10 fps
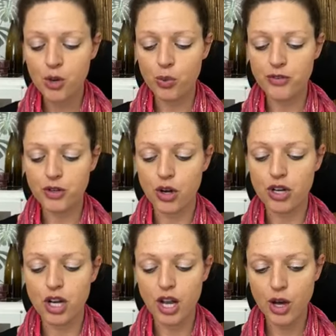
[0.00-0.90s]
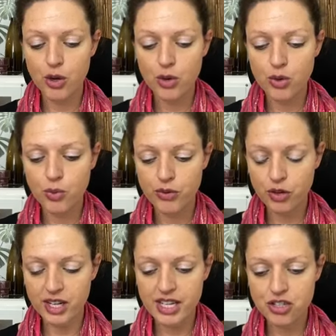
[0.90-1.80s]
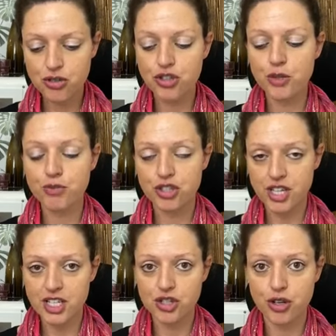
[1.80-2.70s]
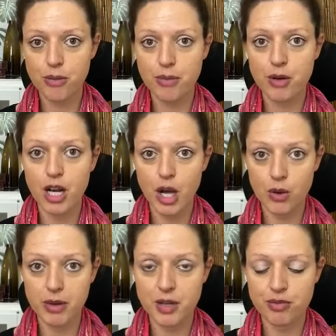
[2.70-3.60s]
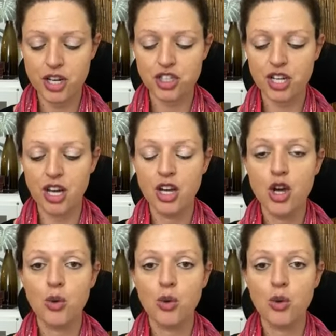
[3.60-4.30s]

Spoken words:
we've got estrogen, progesterone, lower blood pressure.